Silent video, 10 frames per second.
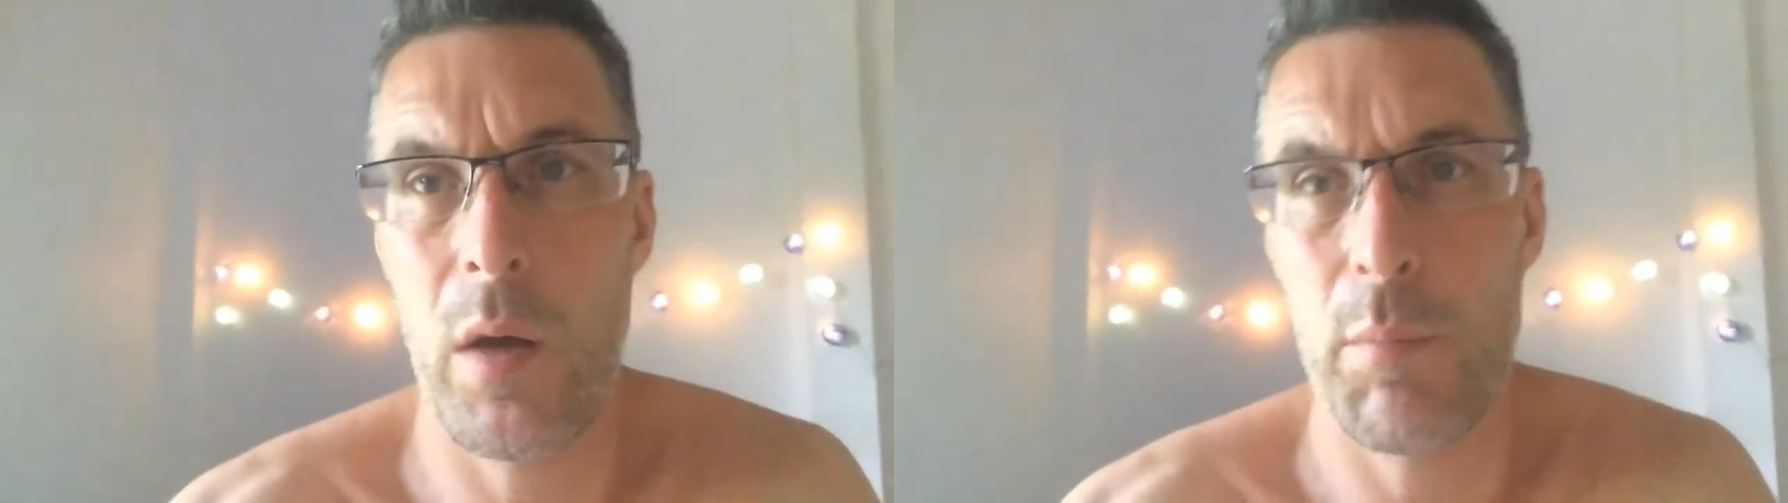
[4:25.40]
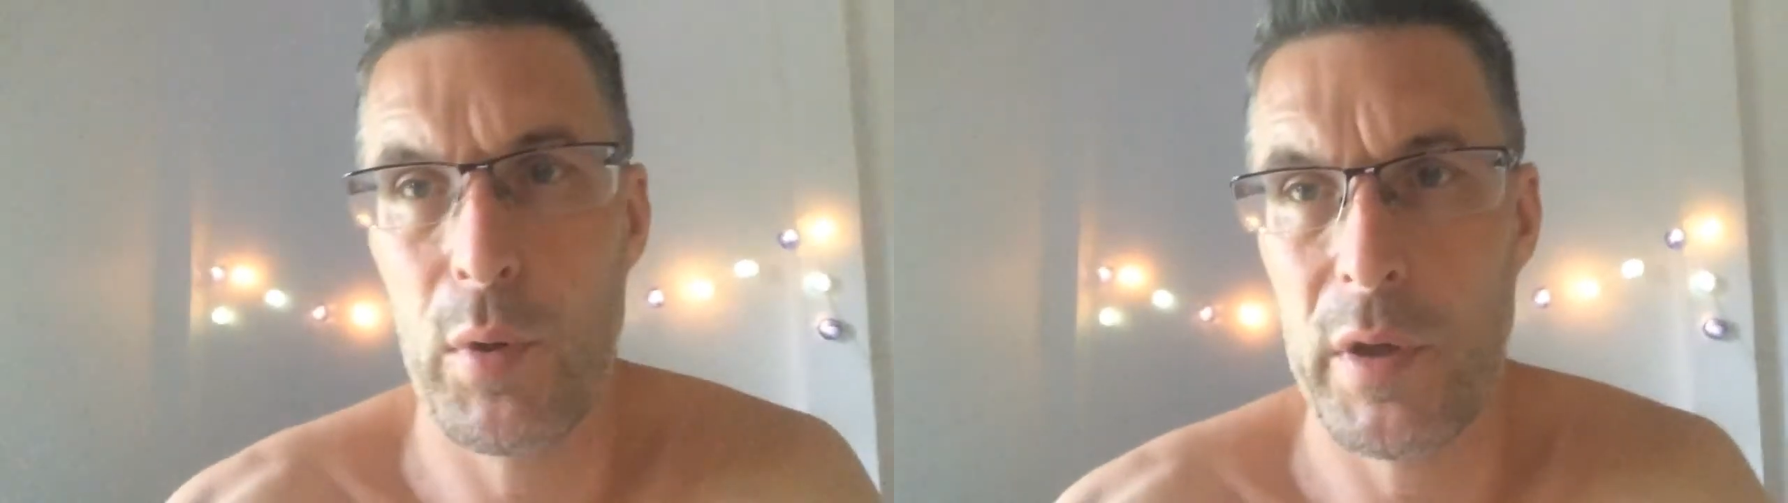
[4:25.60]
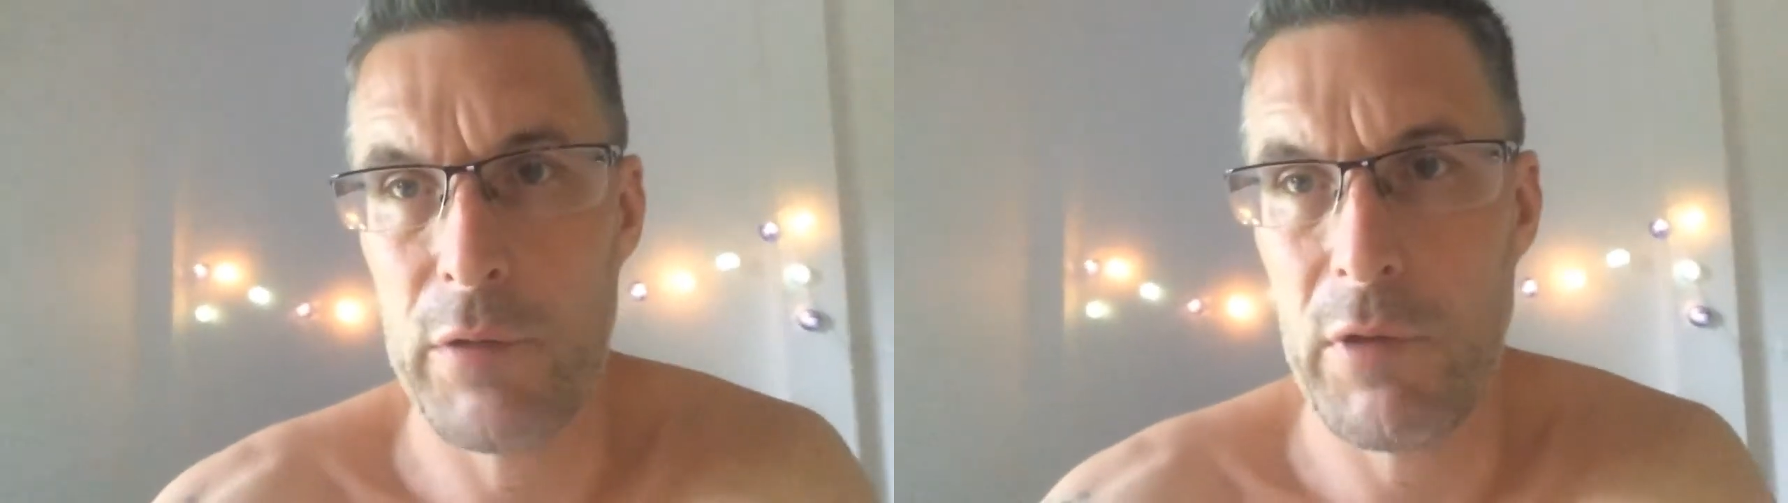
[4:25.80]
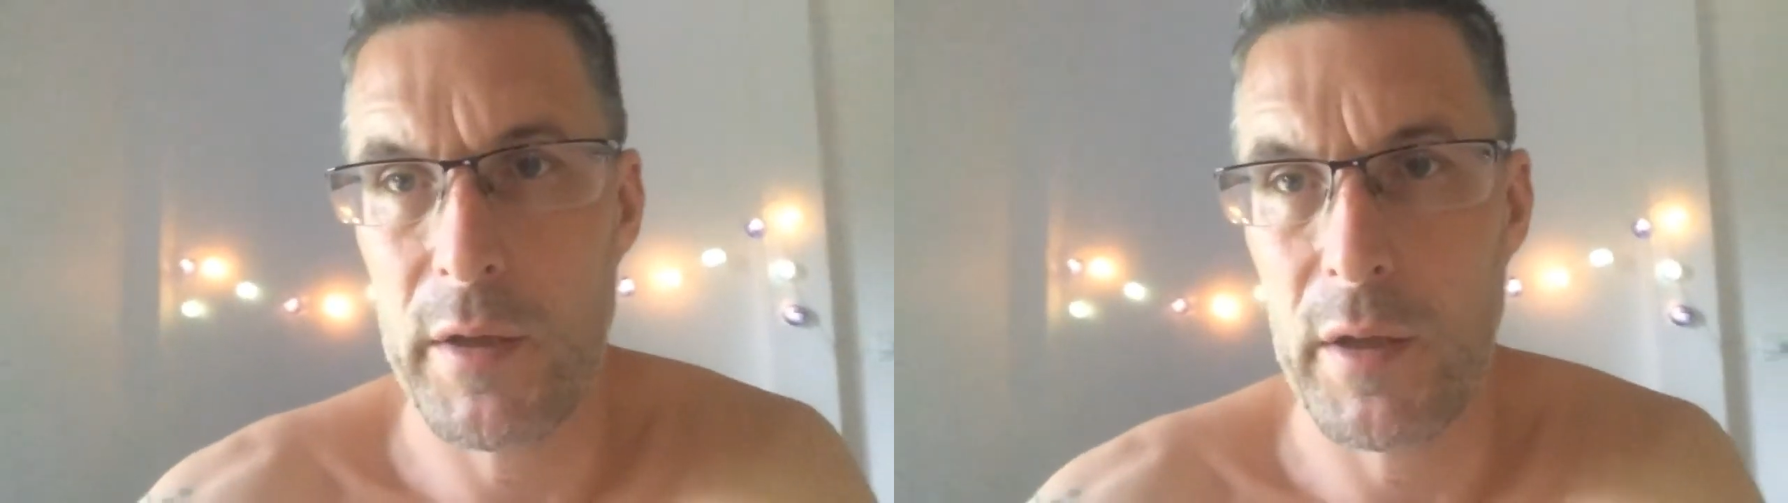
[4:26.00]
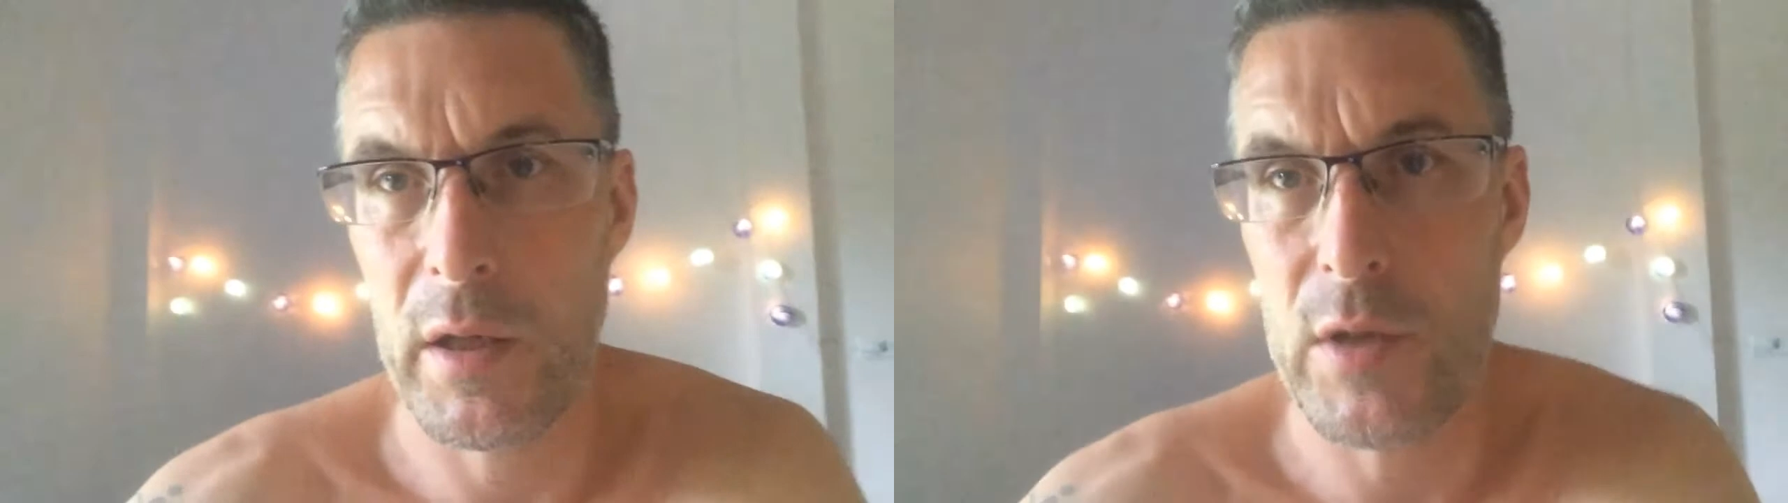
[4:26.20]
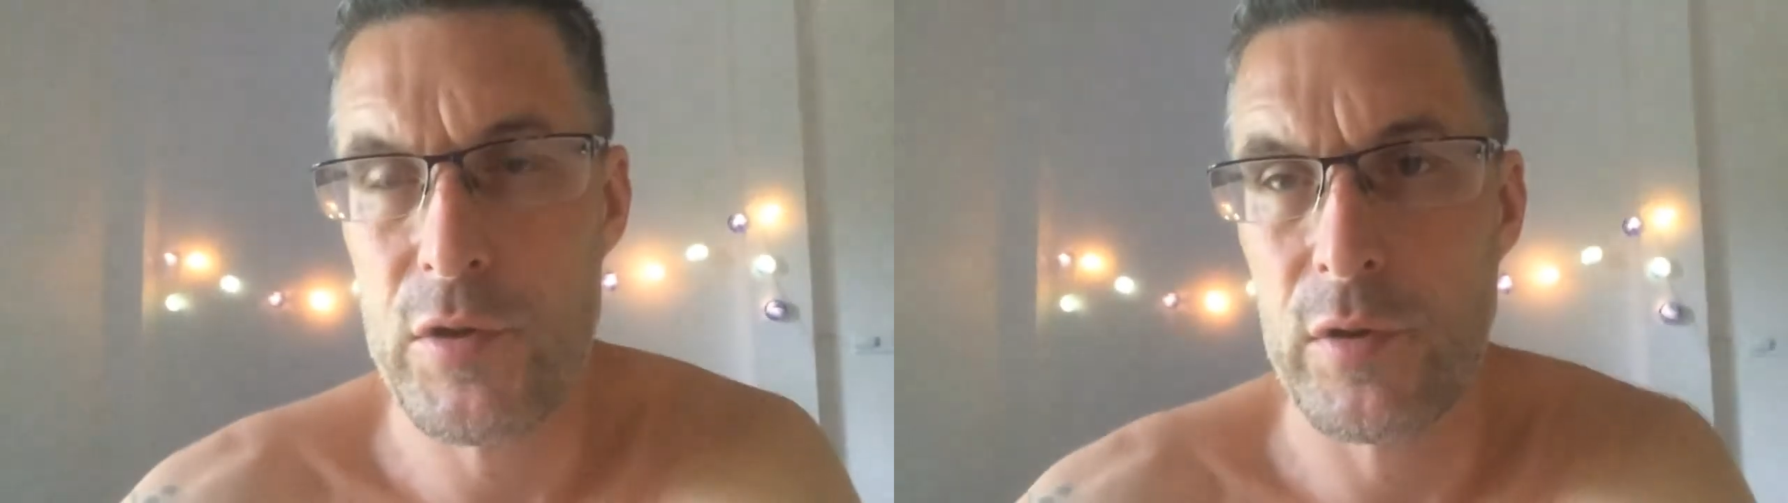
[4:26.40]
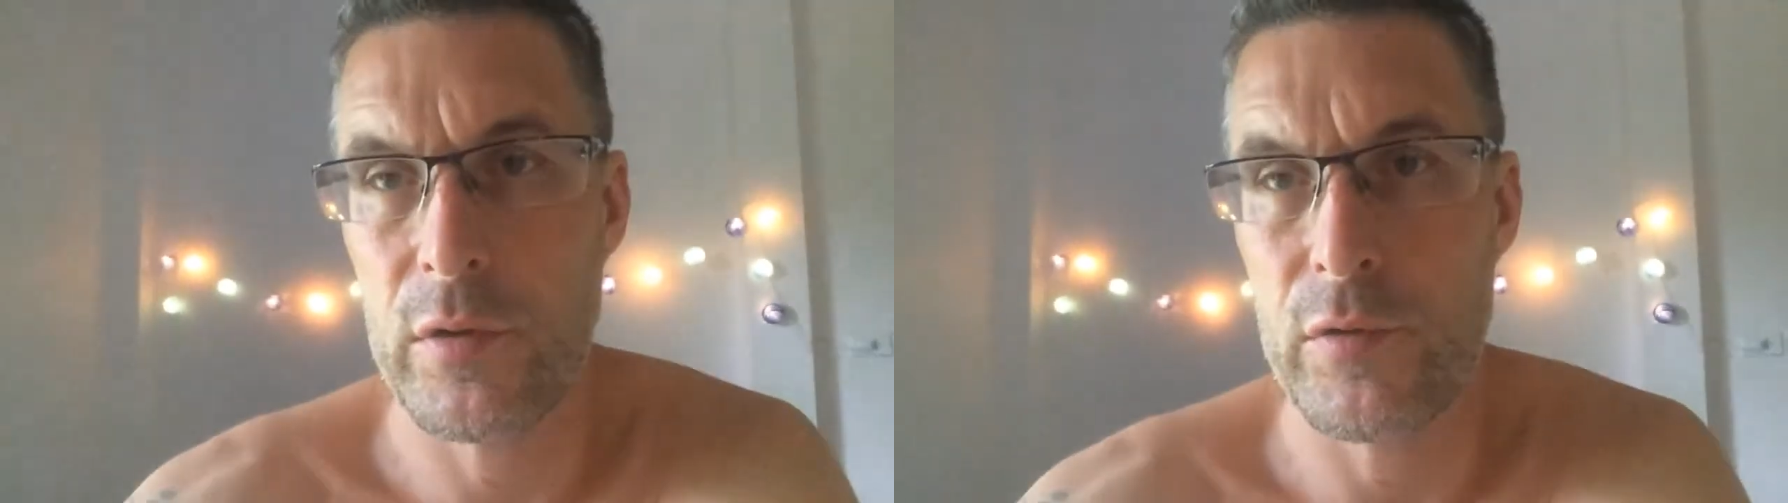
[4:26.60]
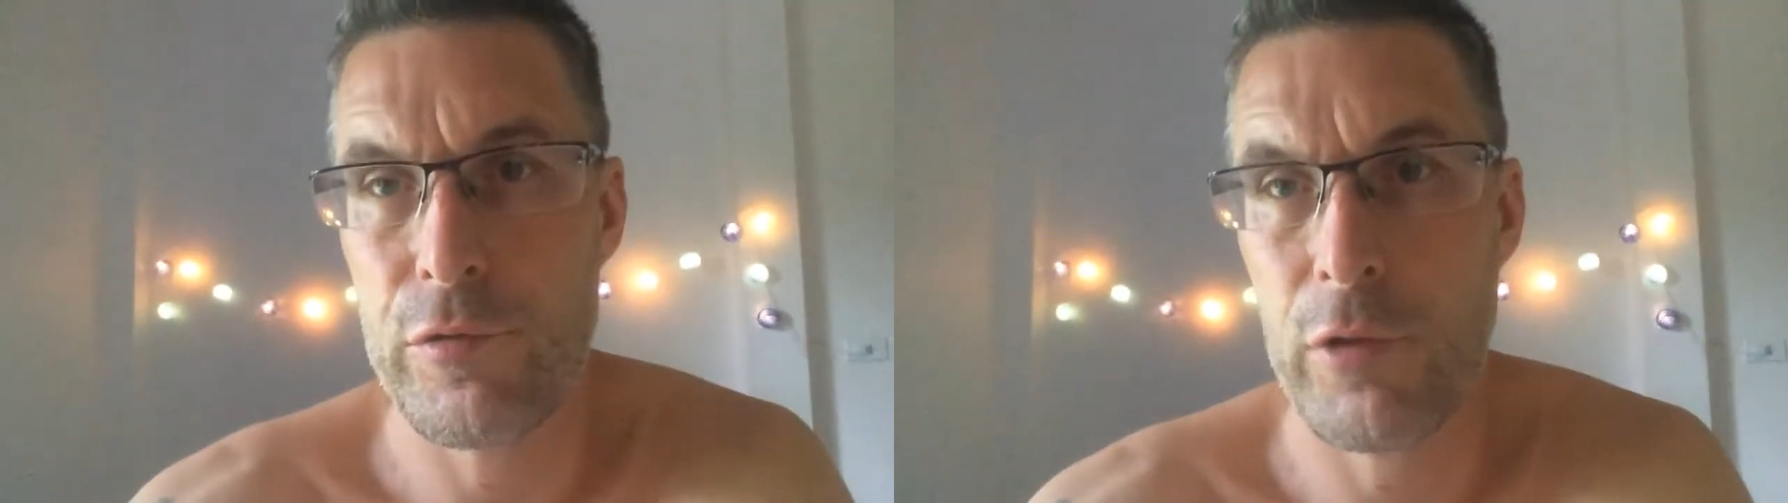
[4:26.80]
bullying, regulation and
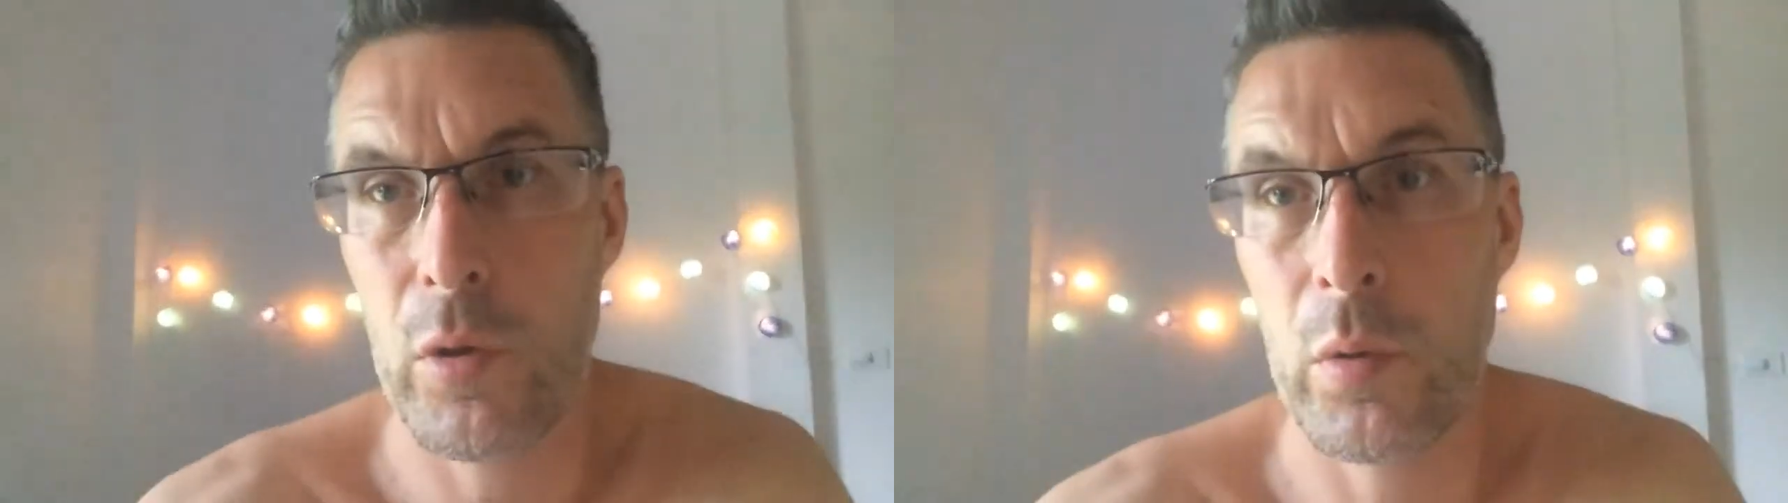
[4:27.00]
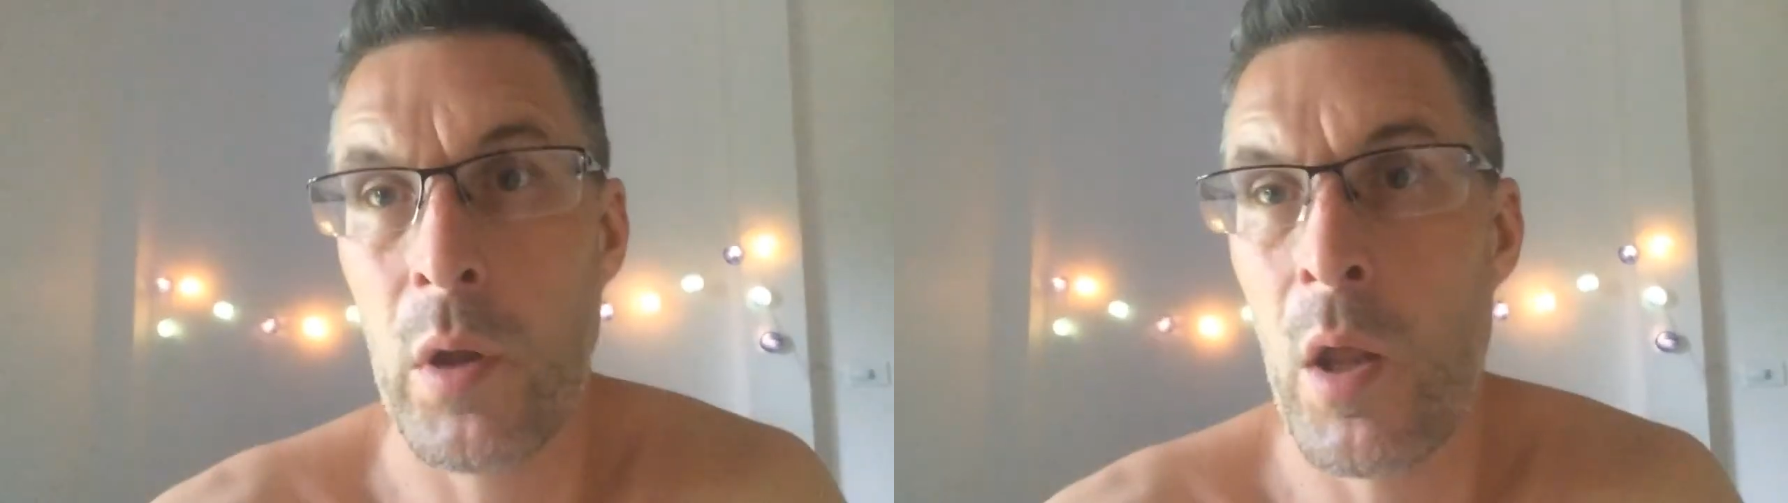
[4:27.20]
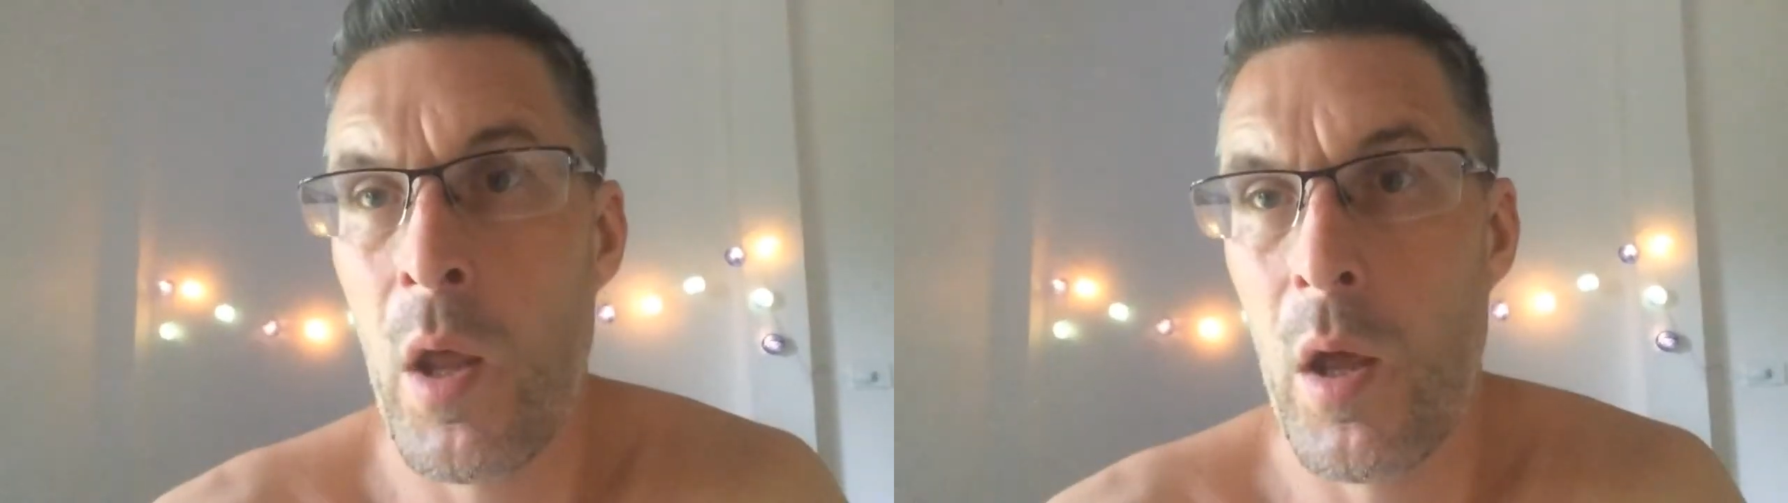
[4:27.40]
control.